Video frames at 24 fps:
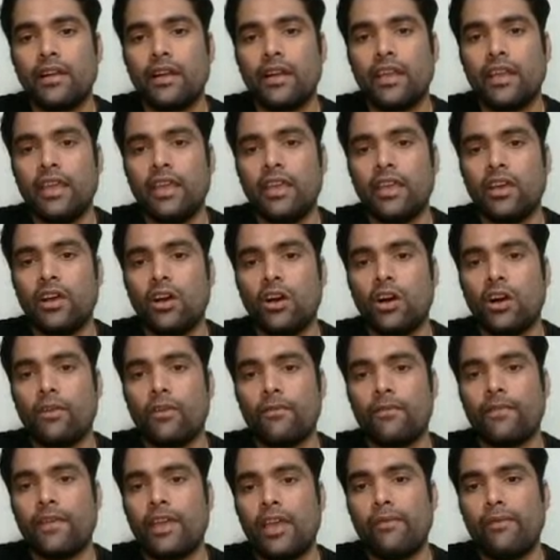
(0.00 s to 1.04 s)
d of
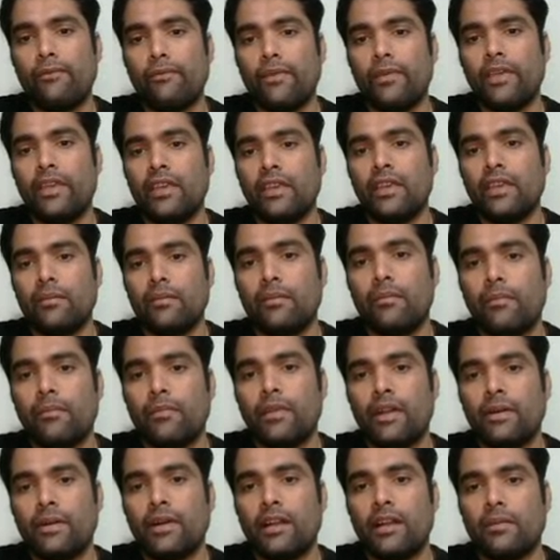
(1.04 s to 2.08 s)
mv
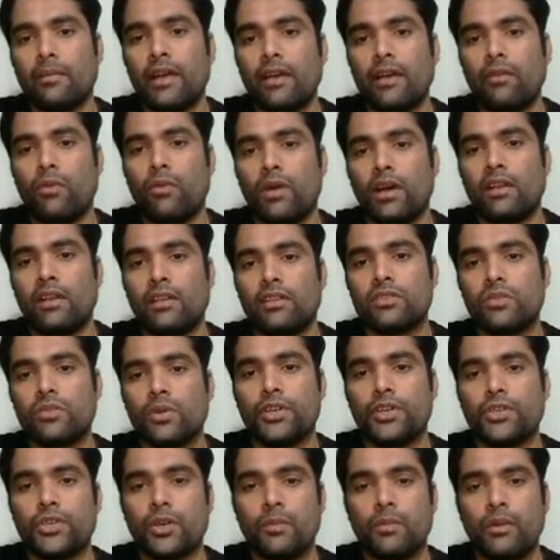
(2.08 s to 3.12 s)
divided by 1. So
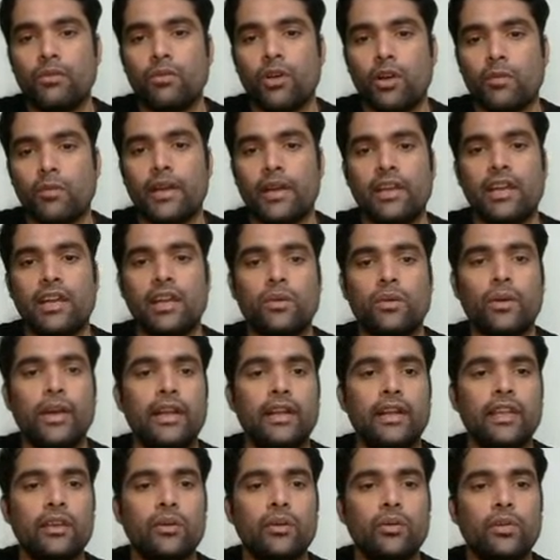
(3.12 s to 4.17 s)
it should be what, my dear?
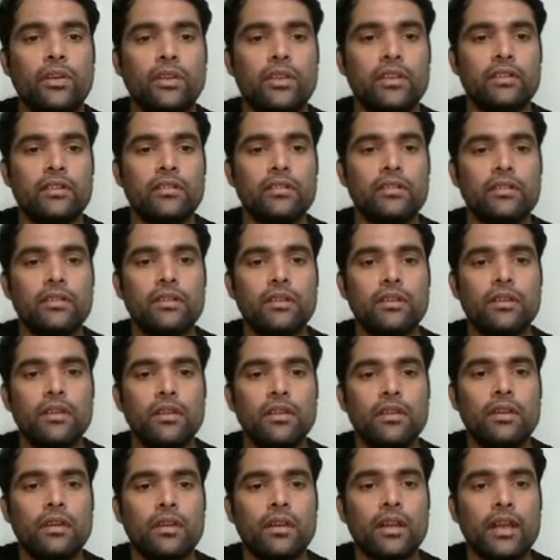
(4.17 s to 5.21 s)
20 only,
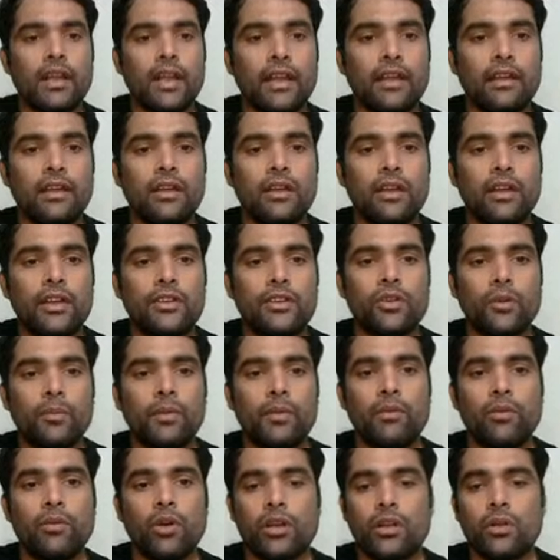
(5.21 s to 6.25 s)
right? It should
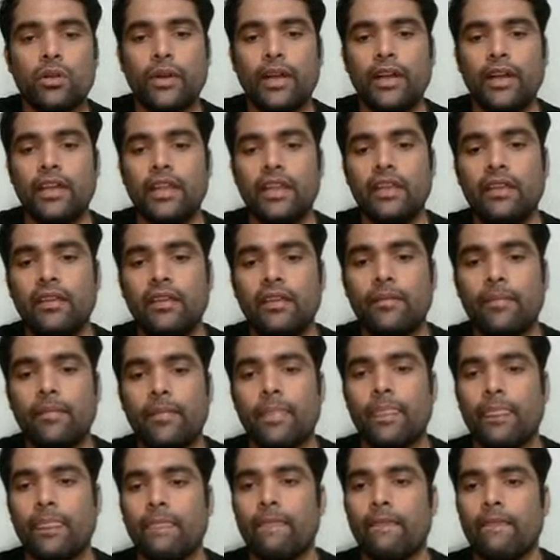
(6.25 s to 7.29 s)
be what? 20.
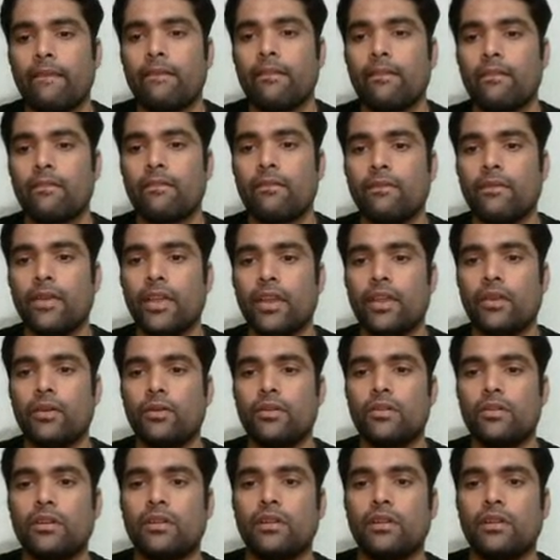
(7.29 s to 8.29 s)
Very good.